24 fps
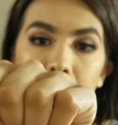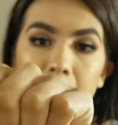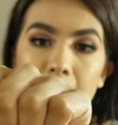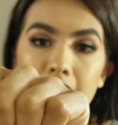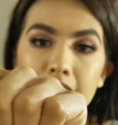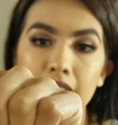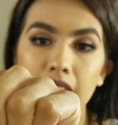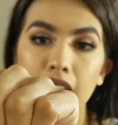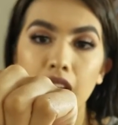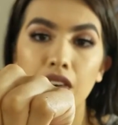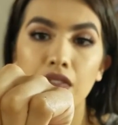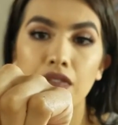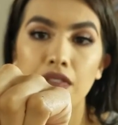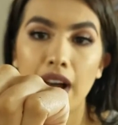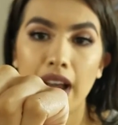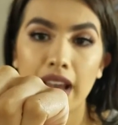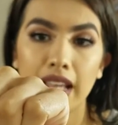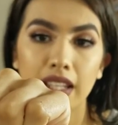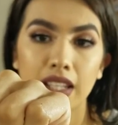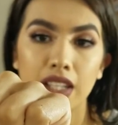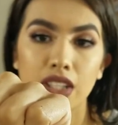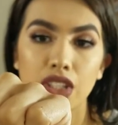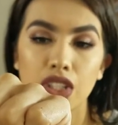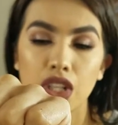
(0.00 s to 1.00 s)
has like a
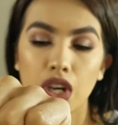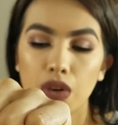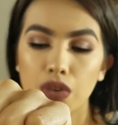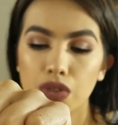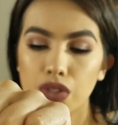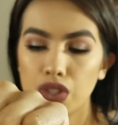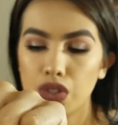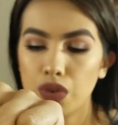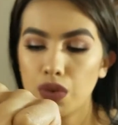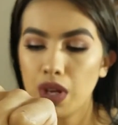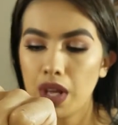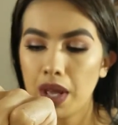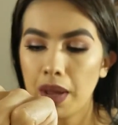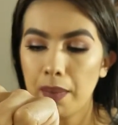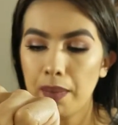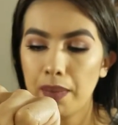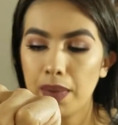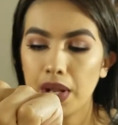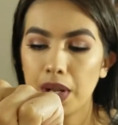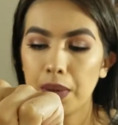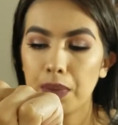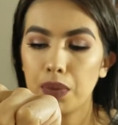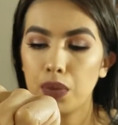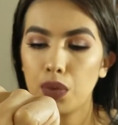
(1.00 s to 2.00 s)
violet tone to it,
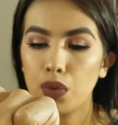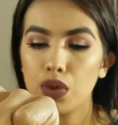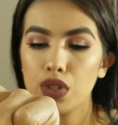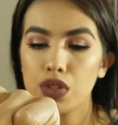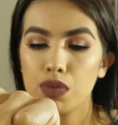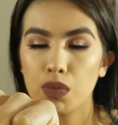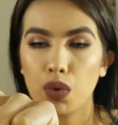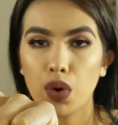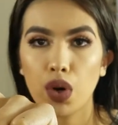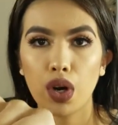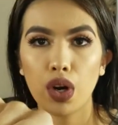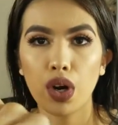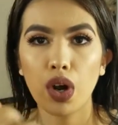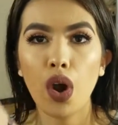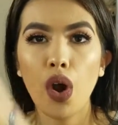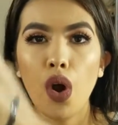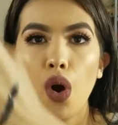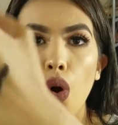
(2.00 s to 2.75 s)
but it pulls more